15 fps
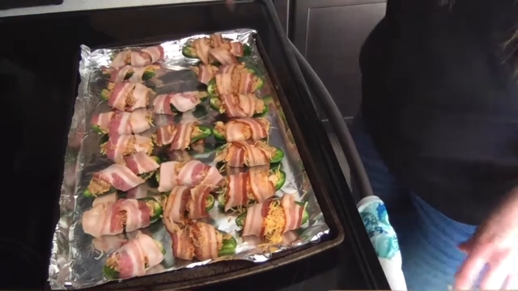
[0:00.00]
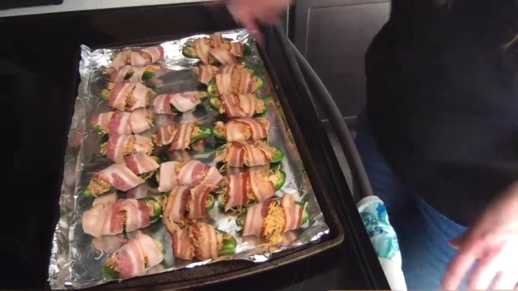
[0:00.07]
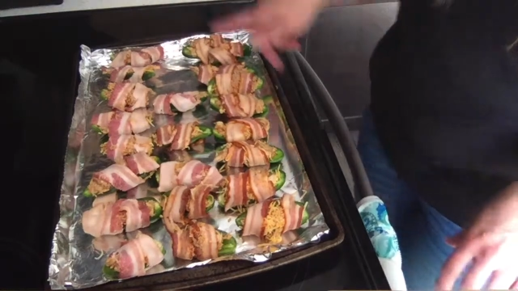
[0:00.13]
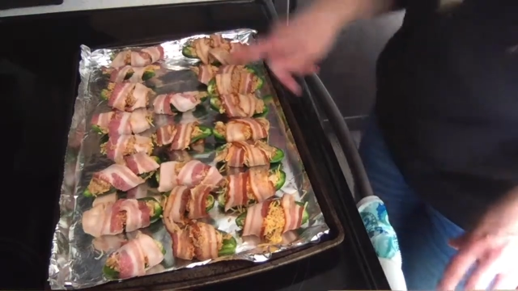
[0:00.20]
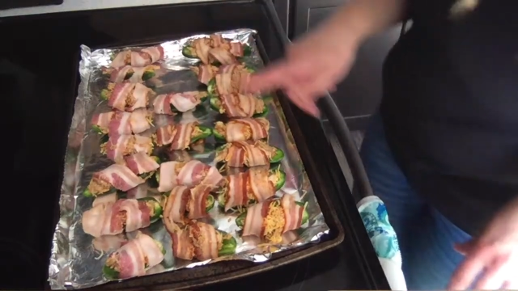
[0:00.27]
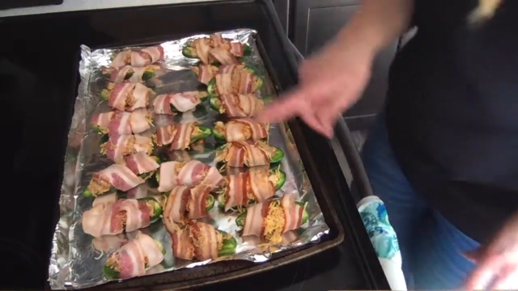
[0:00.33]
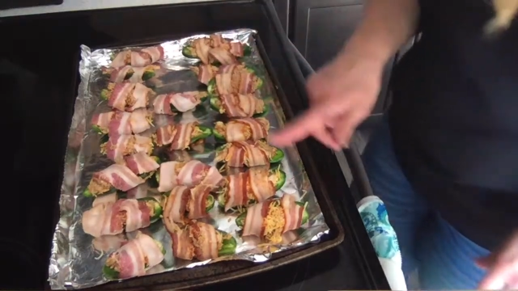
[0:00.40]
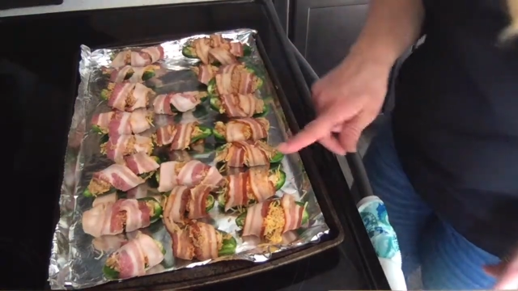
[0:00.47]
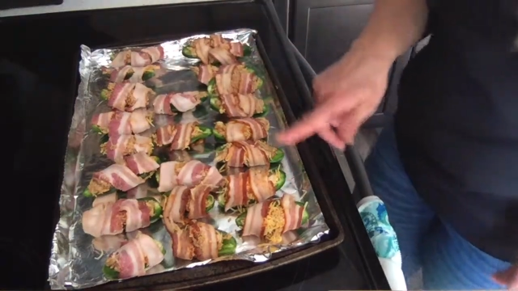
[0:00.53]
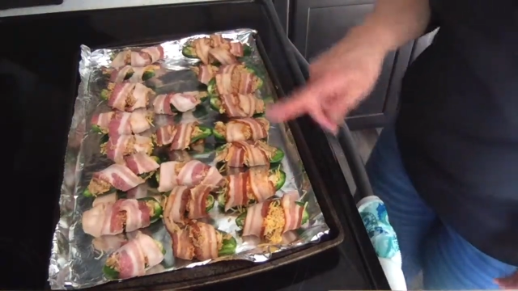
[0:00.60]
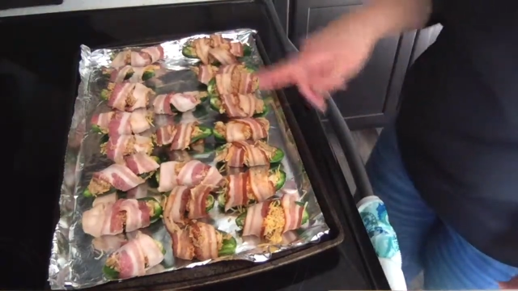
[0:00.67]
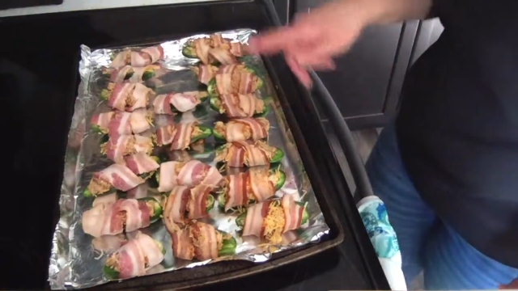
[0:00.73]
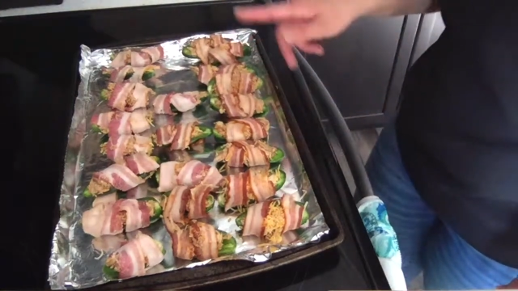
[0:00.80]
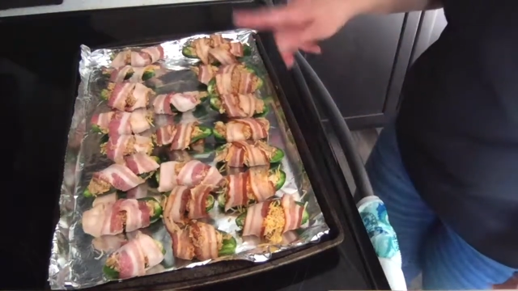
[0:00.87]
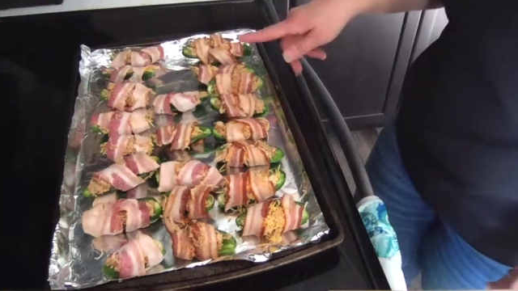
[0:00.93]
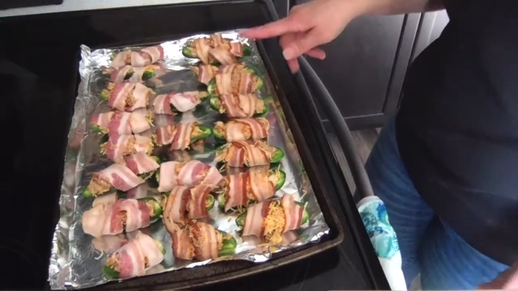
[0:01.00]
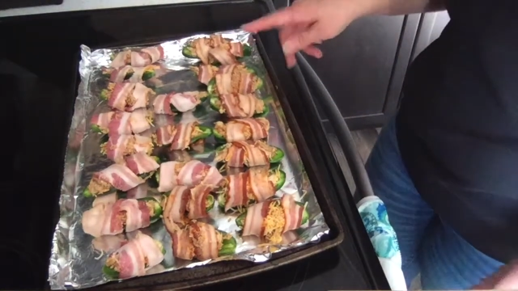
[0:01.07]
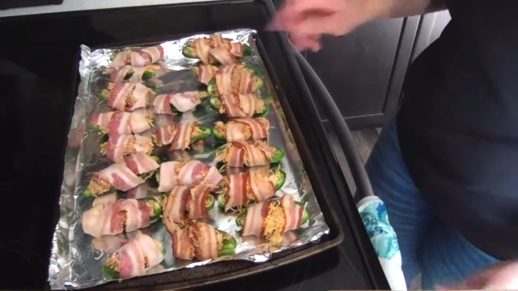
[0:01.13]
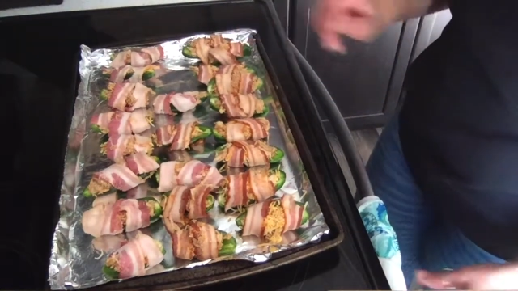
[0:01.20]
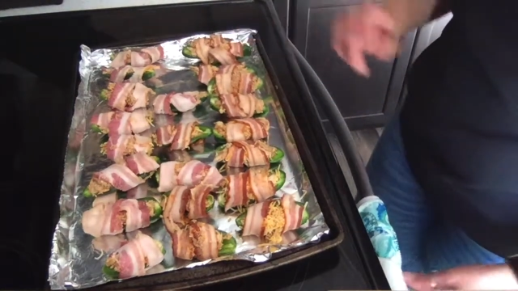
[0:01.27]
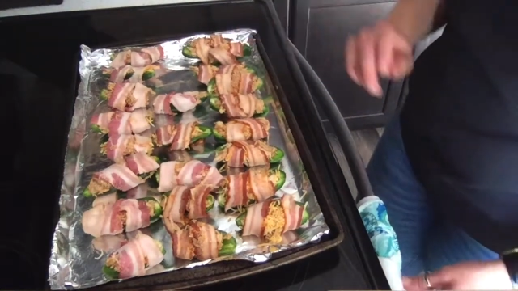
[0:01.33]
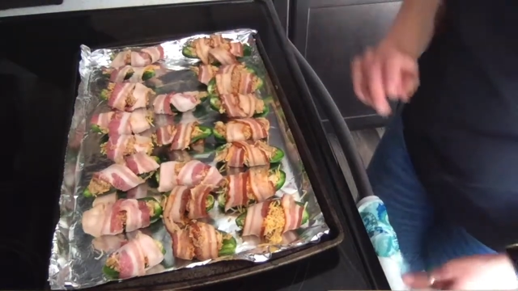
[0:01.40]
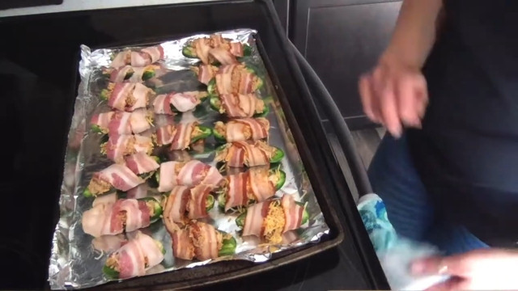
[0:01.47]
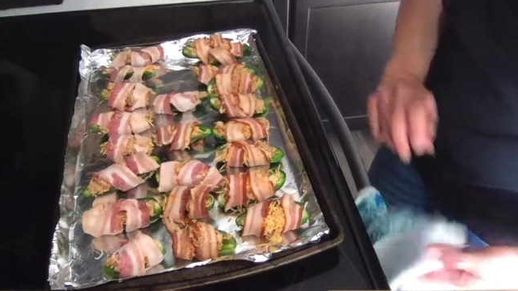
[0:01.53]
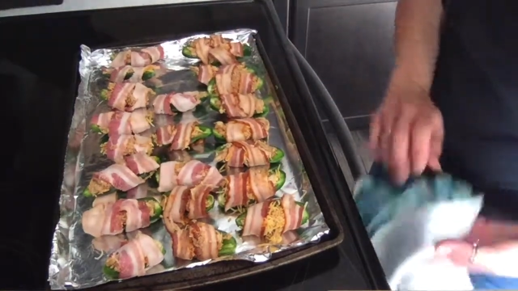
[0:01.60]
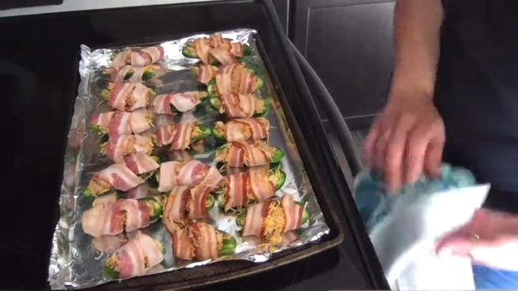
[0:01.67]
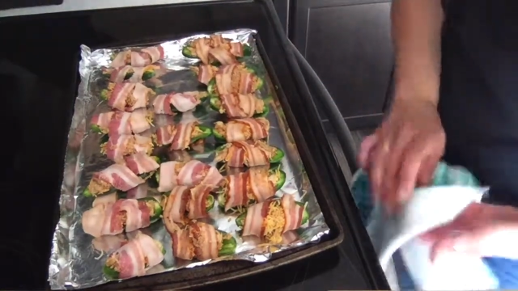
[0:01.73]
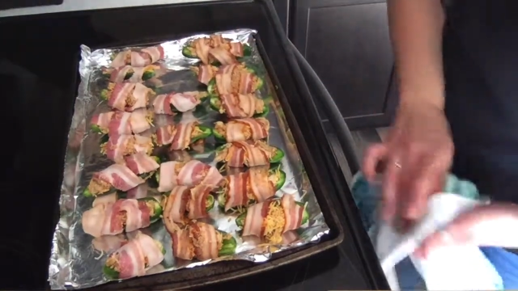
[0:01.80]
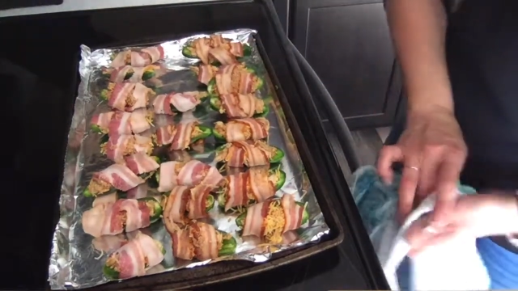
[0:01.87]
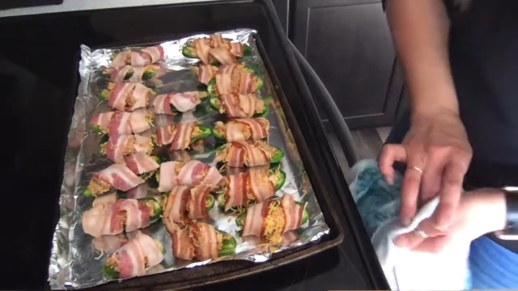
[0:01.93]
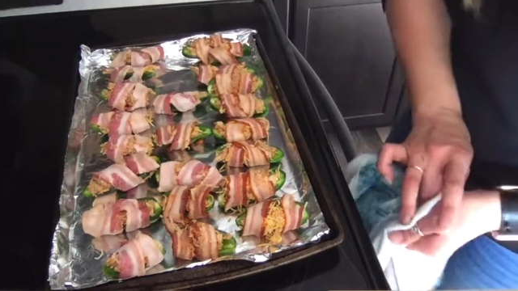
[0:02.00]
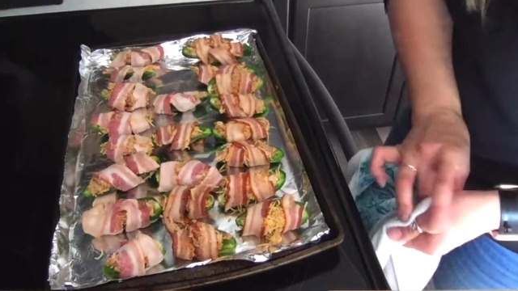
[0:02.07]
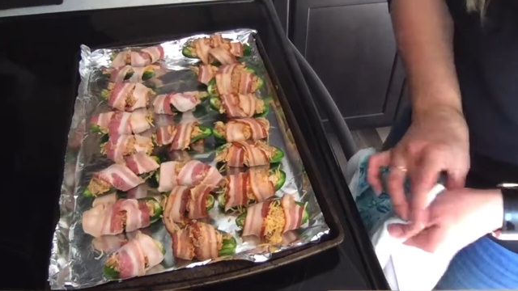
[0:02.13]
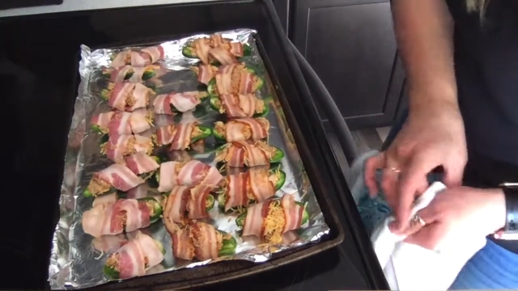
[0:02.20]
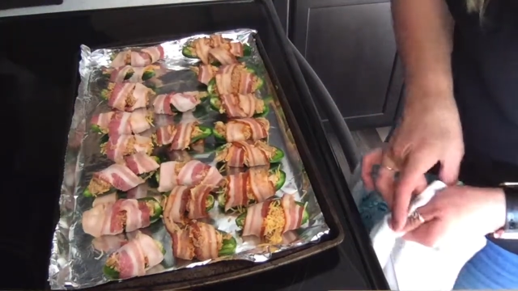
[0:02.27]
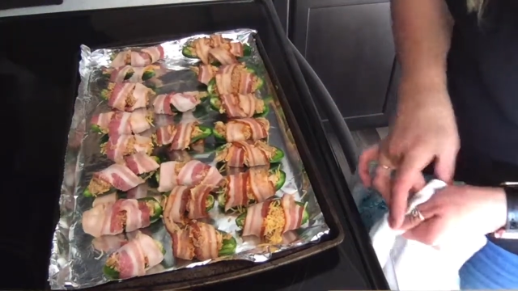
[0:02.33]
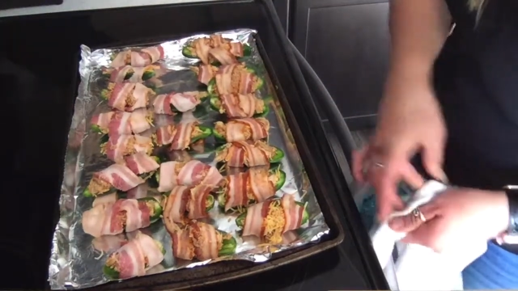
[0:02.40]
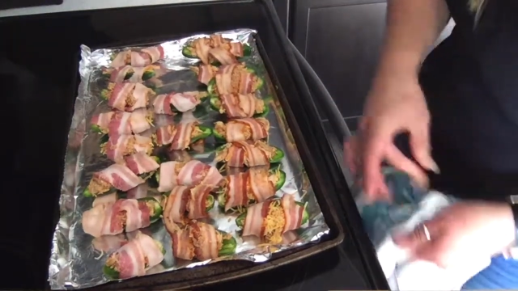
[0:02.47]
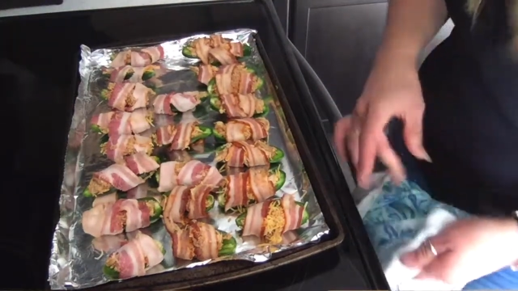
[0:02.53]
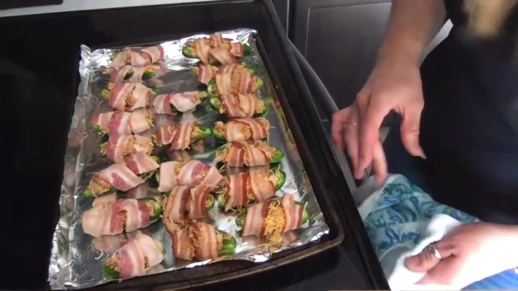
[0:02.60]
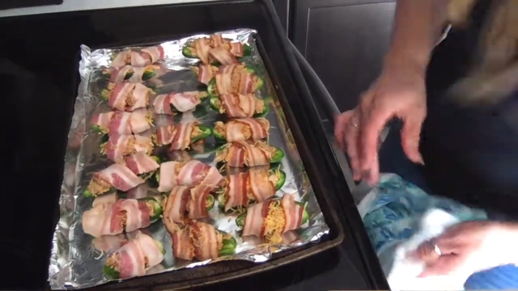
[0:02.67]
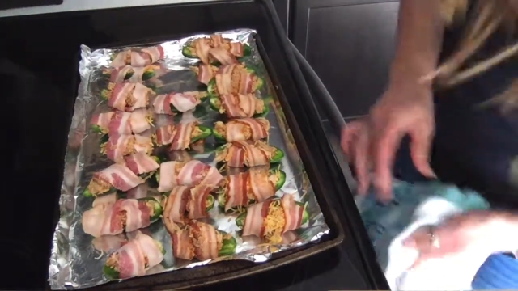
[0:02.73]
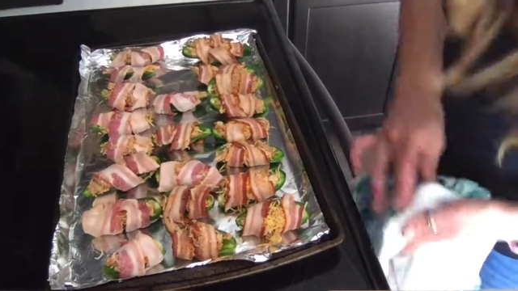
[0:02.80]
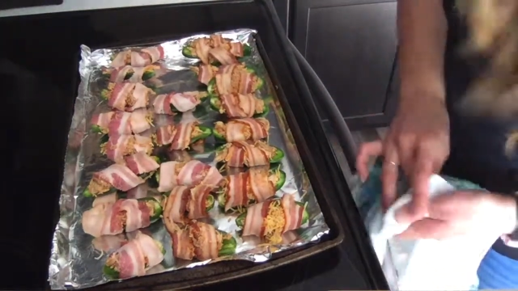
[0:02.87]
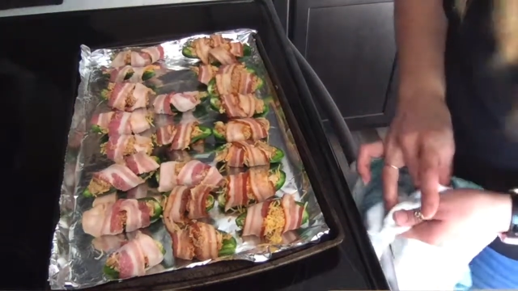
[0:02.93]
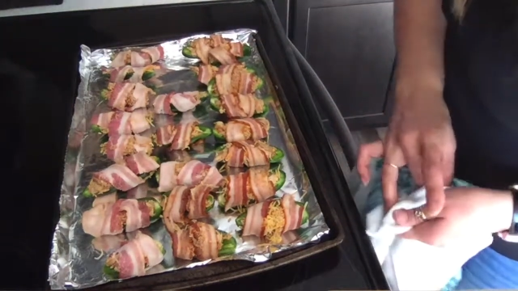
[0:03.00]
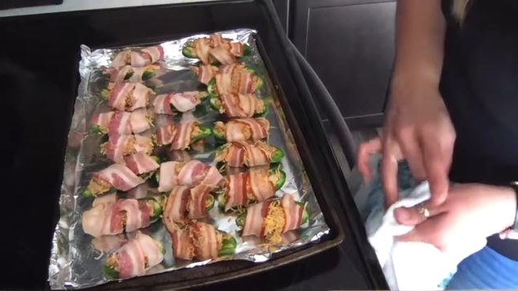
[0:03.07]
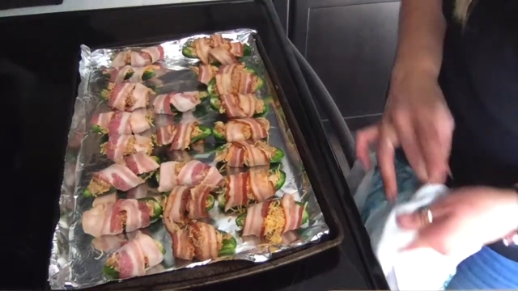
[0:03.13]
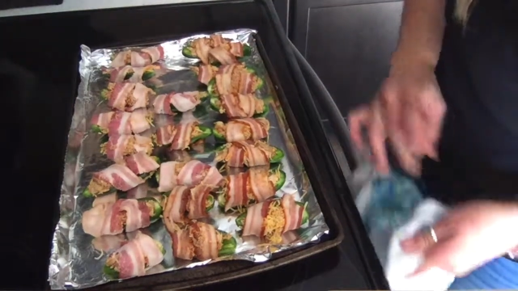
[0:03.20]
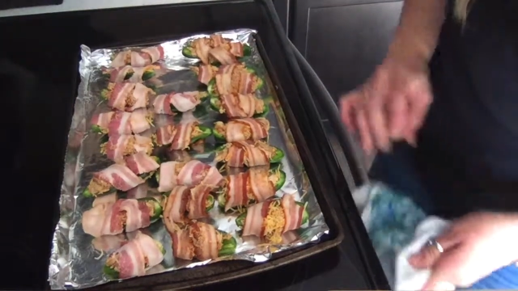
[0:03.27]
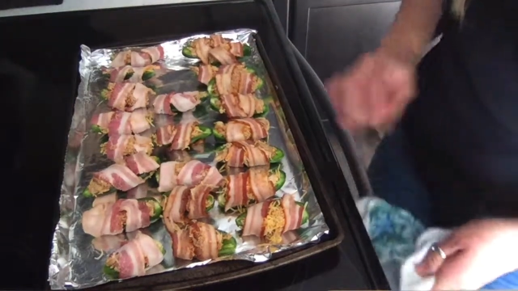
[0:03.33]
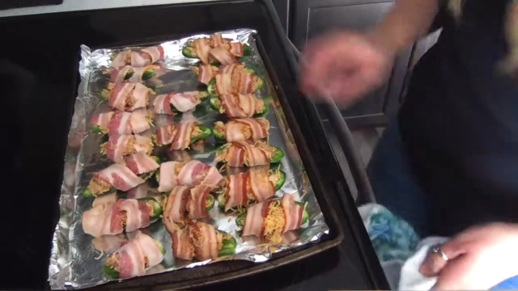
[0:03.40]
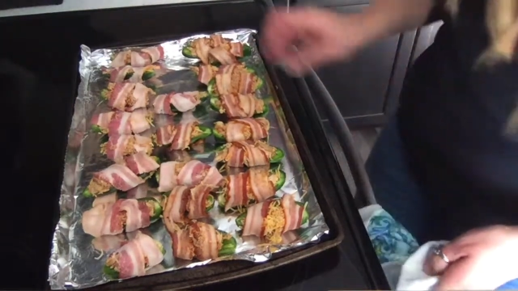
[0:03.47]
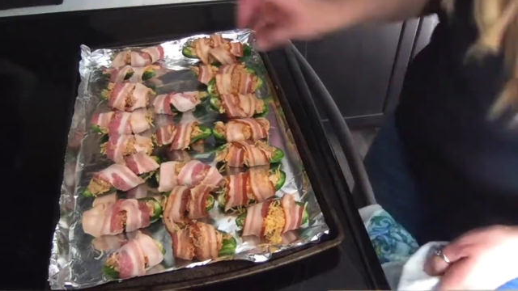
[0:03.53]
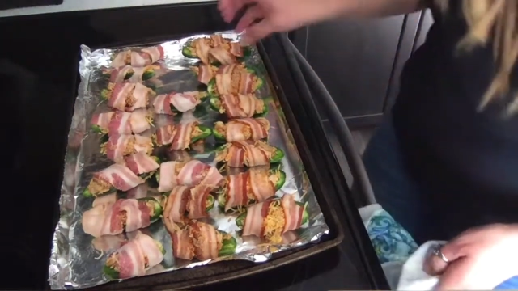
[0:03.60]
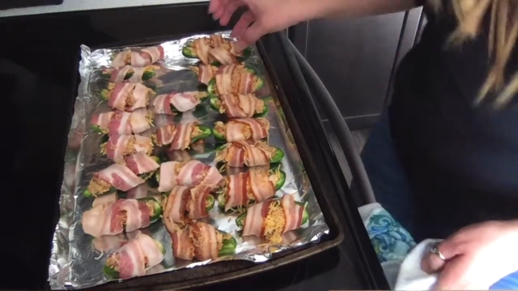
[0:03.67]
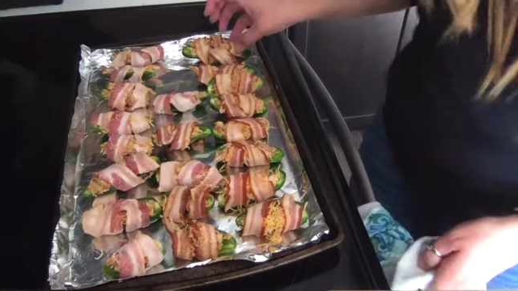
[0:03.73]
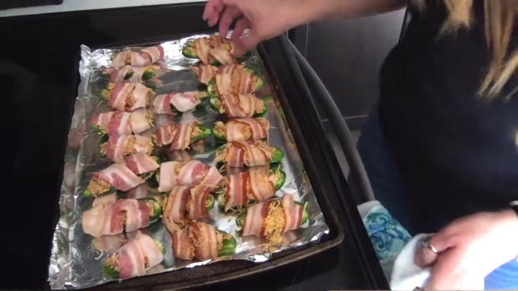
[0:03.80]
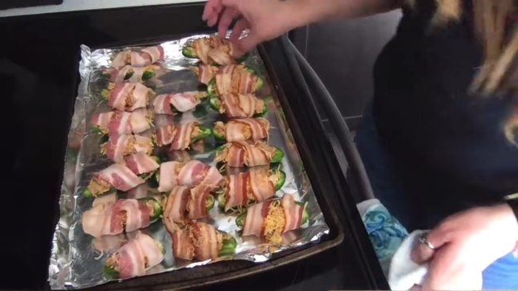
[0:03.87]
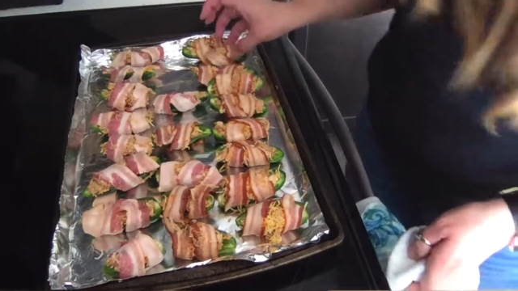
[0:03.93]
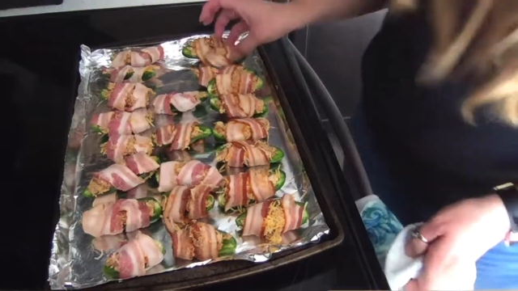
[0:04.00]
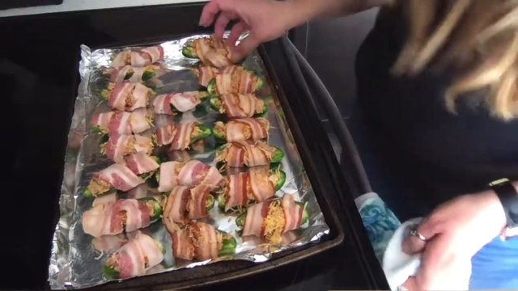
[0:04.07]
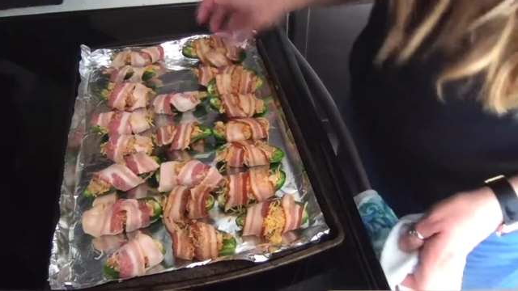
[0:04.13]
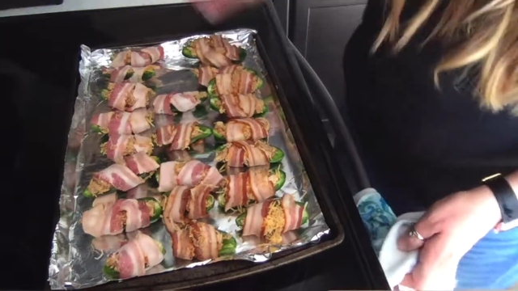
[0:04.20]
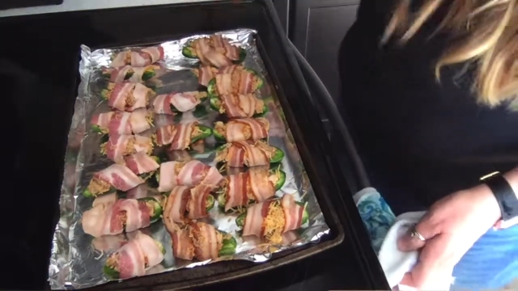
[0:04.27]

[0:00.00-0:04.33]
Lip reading: (no speaker visible)